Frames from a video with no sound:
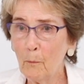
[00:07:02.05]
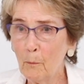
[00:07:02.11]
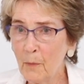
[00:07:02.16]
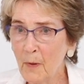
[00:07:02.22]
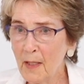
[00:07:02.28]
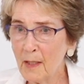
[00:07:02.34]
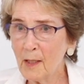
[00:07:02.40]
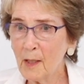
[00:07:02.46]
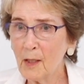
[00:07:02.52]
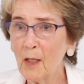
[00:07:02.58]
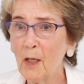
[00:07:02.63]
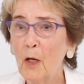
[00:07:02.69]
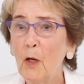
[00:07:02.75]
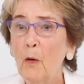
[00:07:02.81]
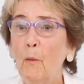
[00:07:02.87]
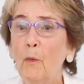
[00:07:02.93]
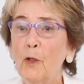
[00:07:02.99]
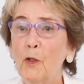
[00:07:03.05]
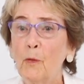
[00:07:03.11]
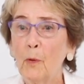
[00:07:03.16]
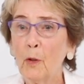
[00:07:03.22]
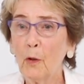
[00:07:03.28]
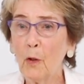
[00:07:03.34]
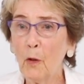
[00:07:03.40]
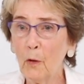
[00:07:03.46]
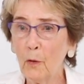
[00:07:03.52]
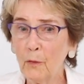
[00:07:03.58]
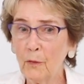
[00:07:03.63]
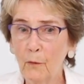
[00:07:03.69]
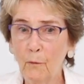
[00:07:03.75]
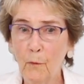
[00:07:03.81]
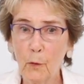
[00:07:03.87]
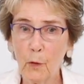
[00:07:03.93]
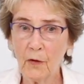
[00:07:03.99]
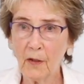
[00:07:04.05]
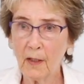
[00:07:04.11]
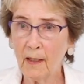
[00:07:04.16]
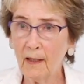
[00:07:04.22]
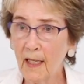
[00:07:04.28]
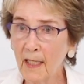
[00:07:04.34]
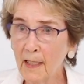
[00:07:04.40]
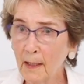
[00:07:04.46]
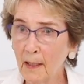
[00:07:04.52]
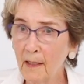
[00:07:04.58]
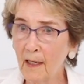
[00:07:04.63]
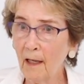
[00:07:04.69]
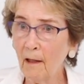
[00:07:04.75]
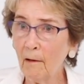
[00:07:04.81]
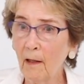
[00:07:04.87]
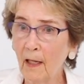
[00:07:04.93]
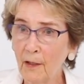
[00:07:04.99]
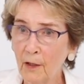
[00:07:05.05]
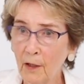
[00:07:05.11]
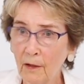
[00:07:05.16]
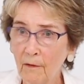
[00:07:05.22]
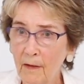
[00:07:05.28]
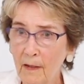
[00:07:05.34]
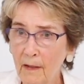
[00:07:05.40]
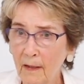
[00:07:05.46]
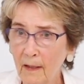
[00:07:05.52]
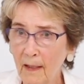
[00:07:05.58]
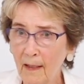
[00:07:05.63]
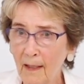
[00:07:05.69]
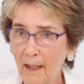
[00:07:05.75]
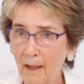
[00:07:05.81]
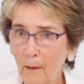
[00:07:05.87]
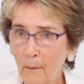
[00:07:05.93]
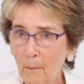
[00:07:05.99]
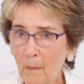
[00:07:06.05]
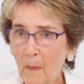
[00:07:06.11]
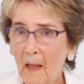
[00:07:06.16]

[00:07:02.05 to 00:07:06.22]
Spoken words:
prints which were called the Forth and Clyde Canal and the Crinan Canal.